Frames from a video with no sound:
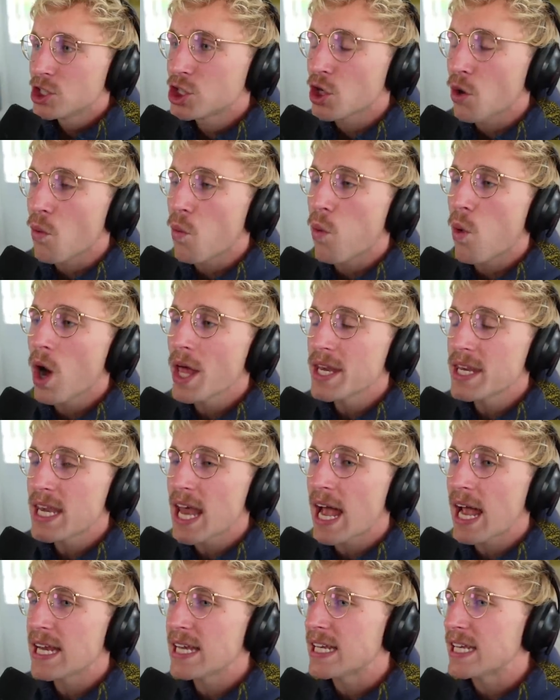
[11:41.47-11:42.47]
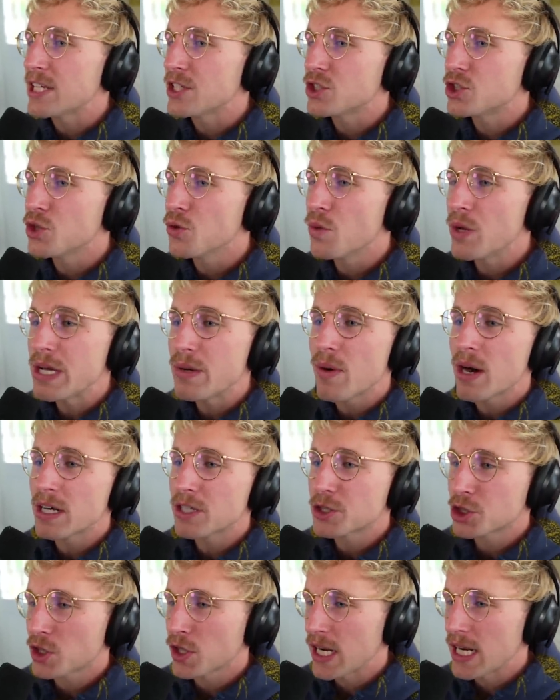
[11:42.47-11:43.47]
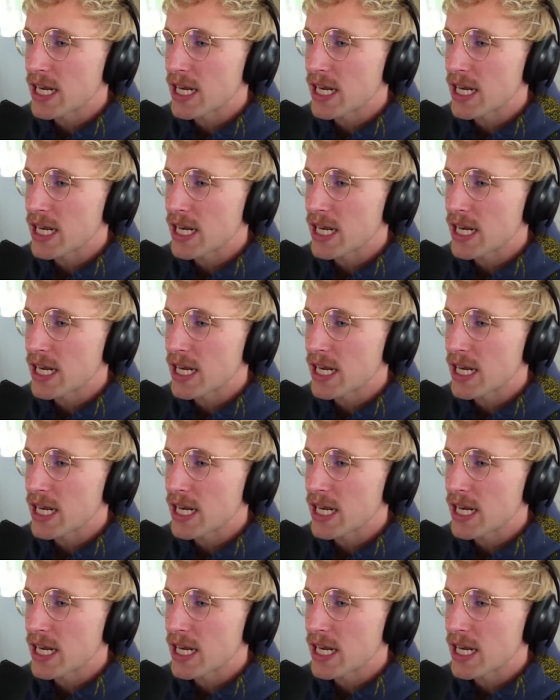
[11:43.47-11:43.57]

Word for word: So what 90s do we want to trade